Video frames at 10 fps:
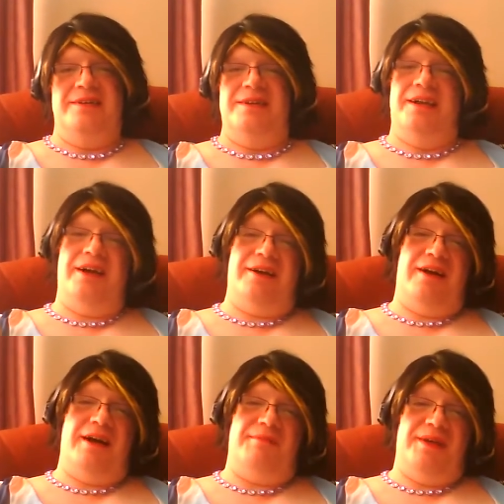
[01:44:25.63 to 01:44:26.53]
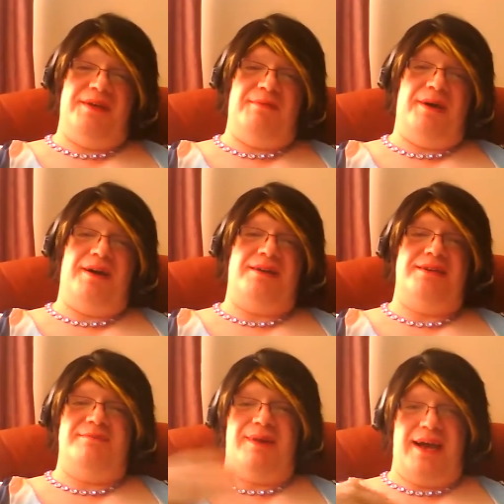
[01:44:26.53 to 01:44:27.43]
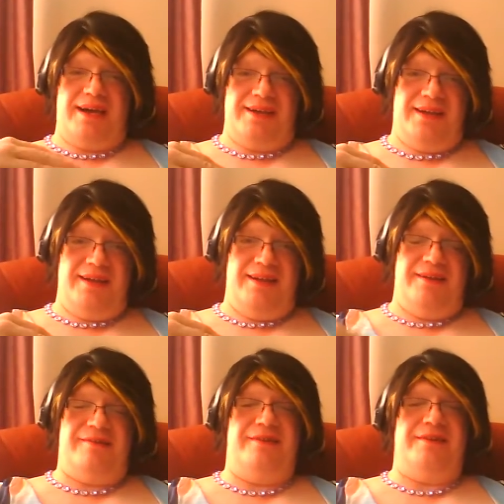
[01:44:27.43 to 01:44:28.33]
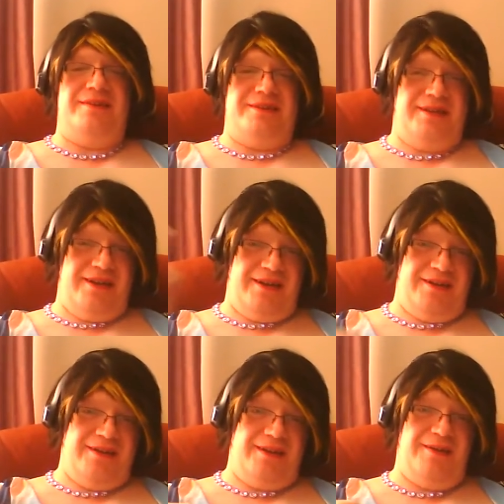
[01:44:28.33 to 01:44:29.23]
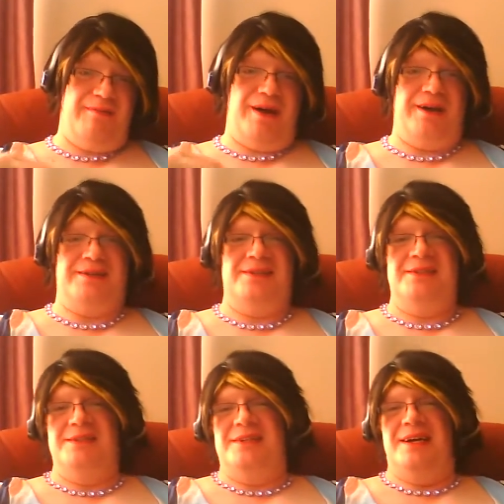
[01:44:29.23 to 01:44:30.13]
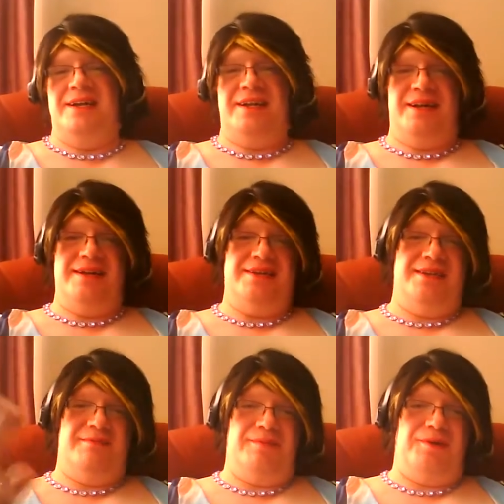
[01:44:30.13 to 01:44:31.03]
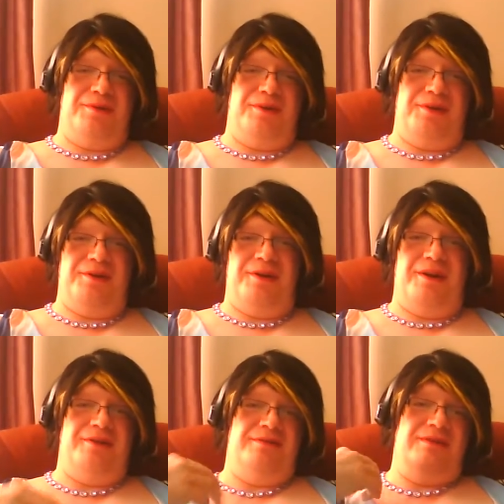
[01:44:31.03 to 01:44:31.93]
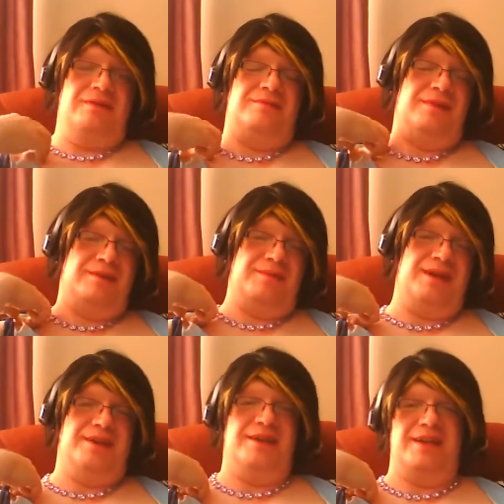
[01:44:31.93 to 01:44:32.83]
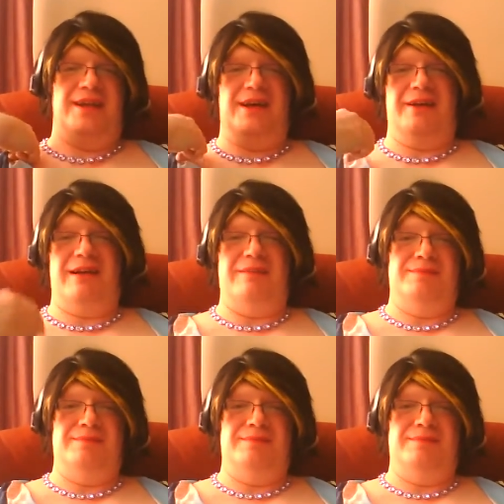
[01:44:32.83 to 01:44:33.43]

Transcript: and I grab the other box and pack it to the end of the truck and sit it on the other box, and then I sit them both on the ground when I'm done, and then I grab